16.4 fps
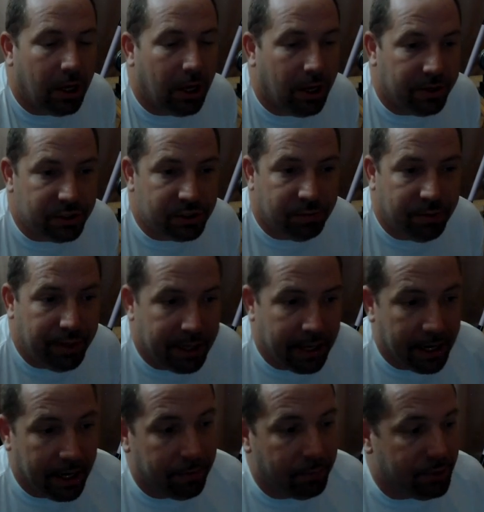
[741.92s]
this
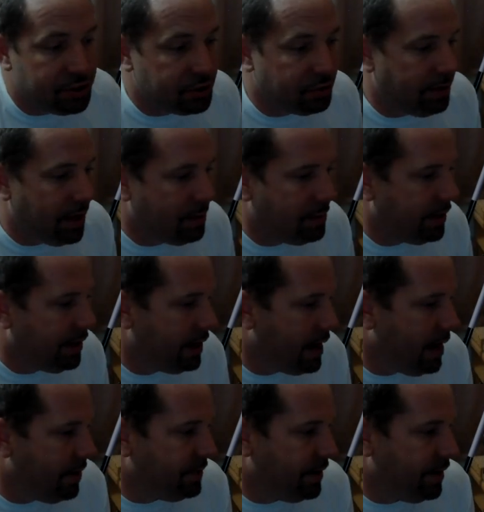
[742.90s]
weekend we should be able to get
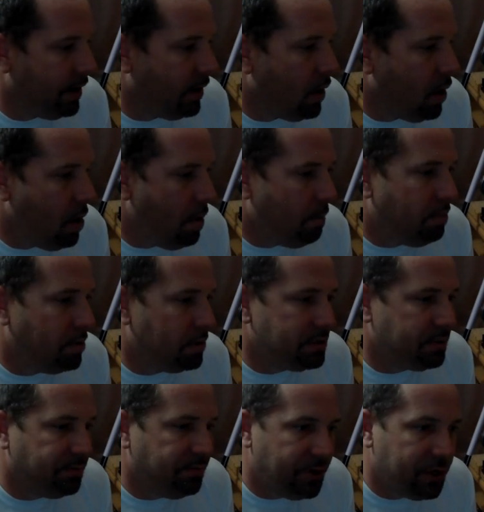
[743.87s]
out there, put
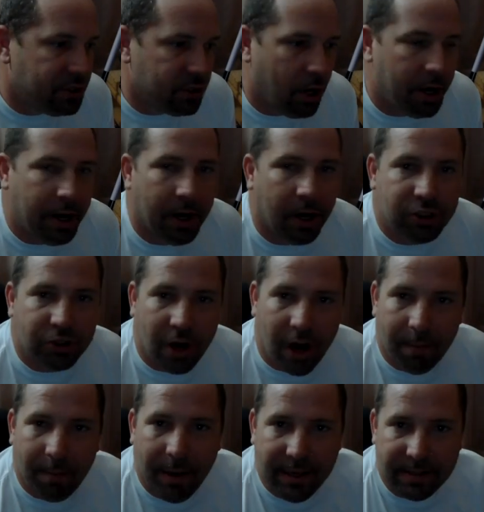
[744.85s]
some fish on there. I'll try
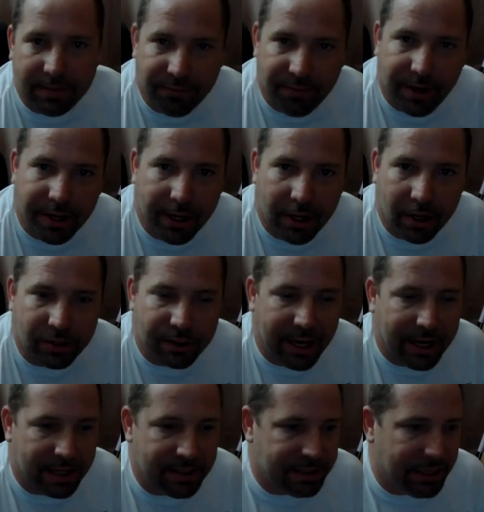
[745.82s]
and make some videos.
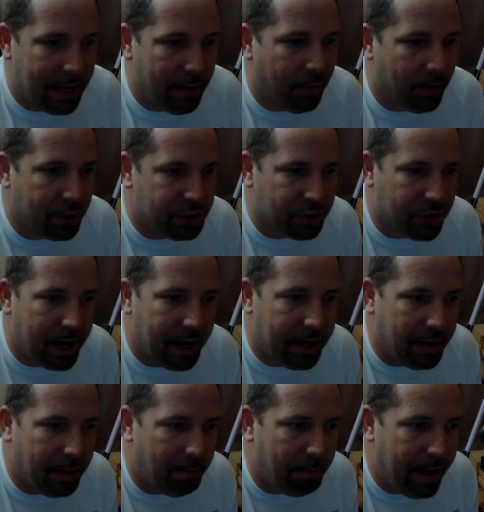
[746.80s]
Like I said, we're going to try and
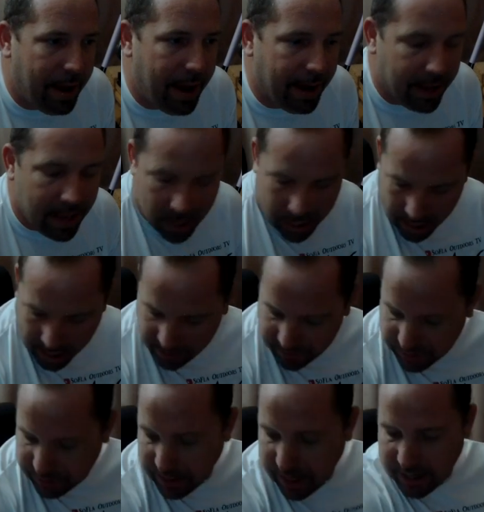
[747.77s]
come back. As
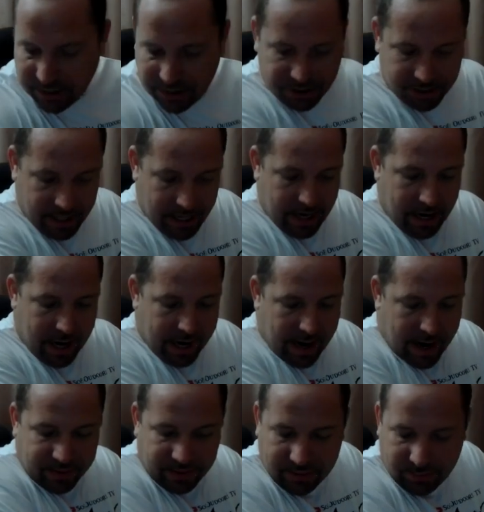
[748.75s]
you guys see, I
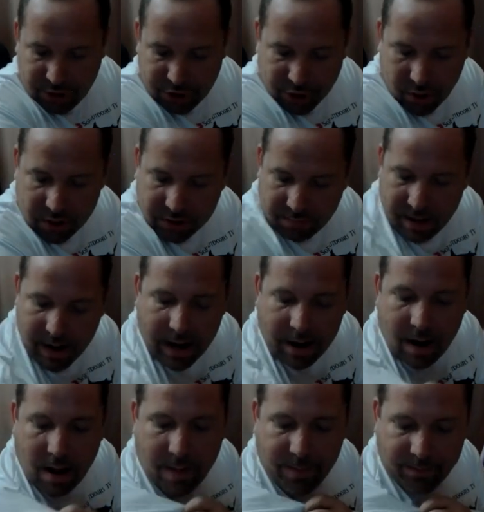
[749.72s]
got some shirts made
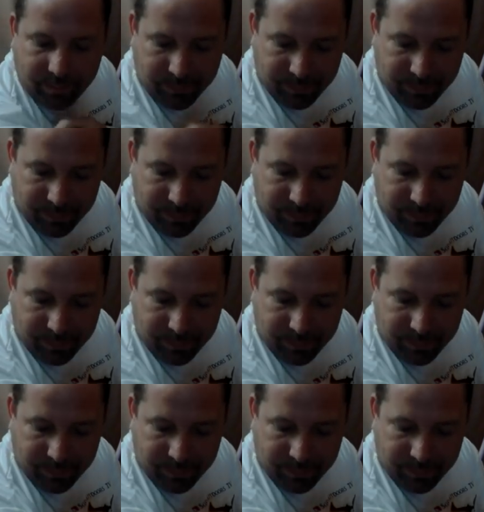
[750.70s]
up.